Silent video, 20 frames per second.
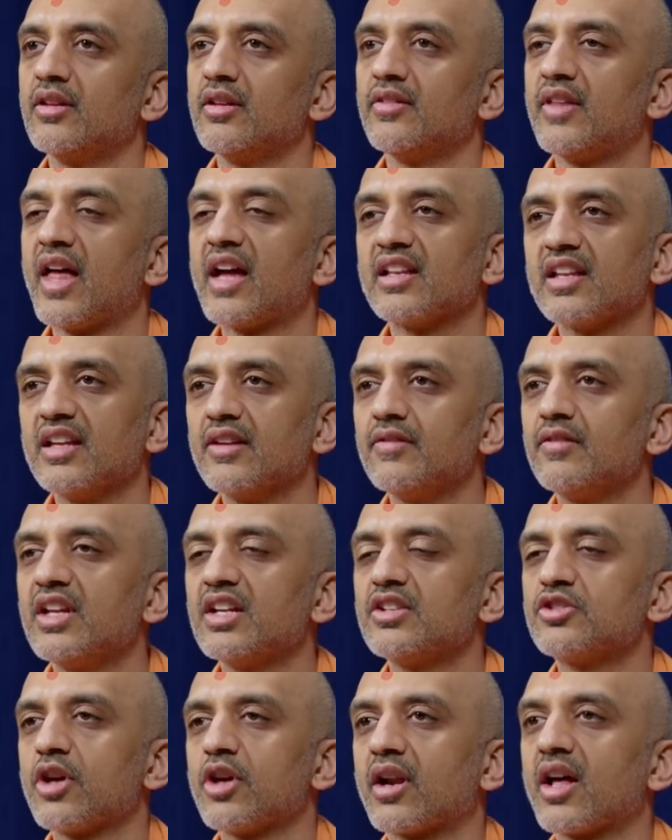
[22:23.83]
That
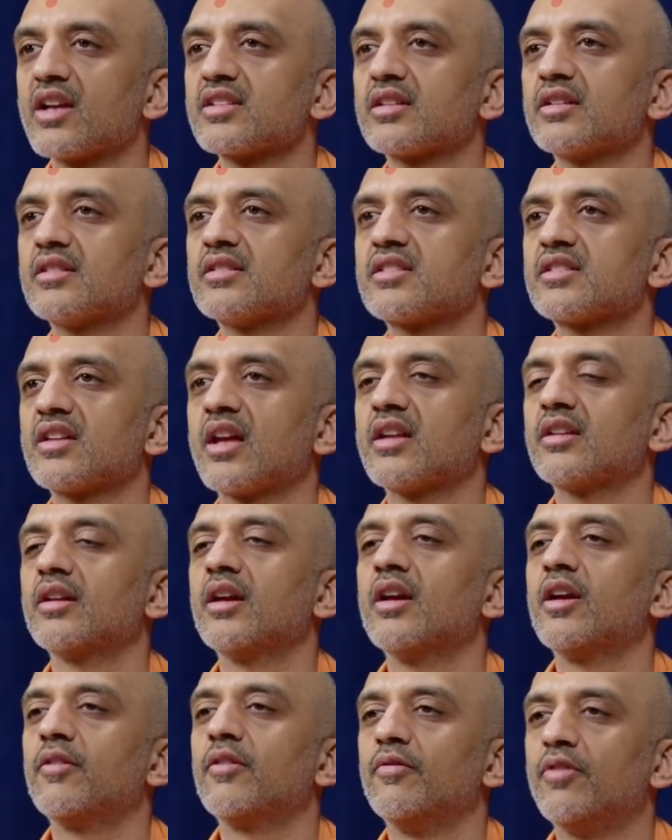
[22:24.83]
evening, Jarasan sent
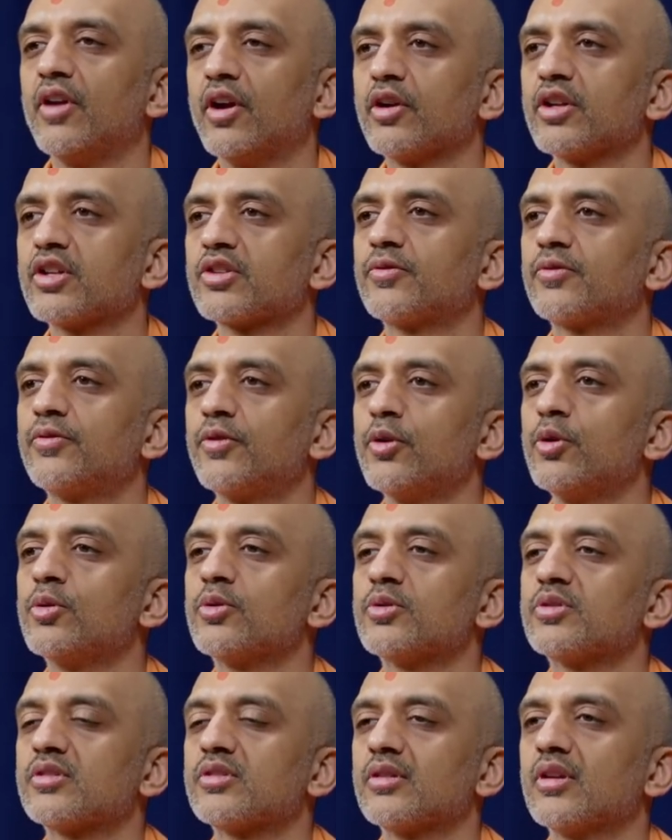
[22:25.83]
various
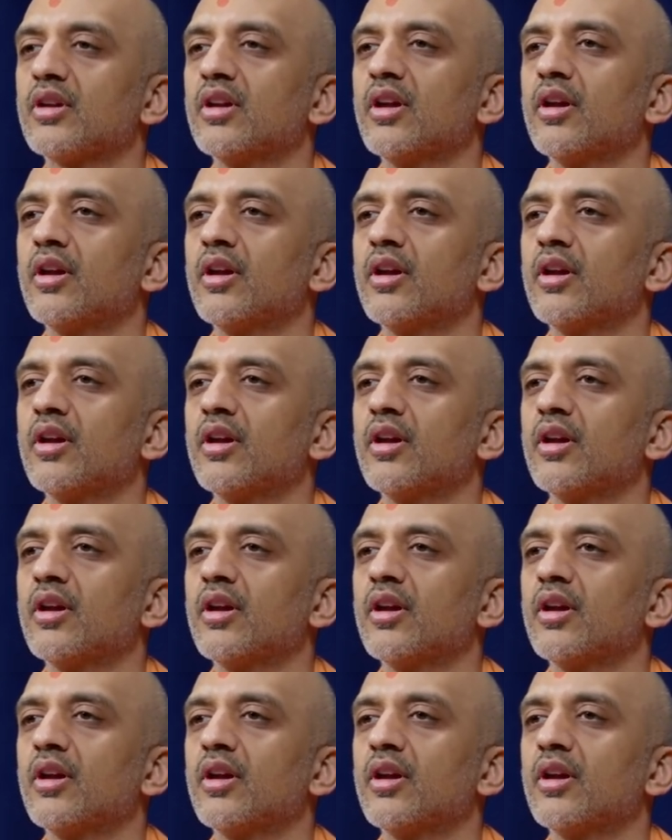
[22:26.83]
foods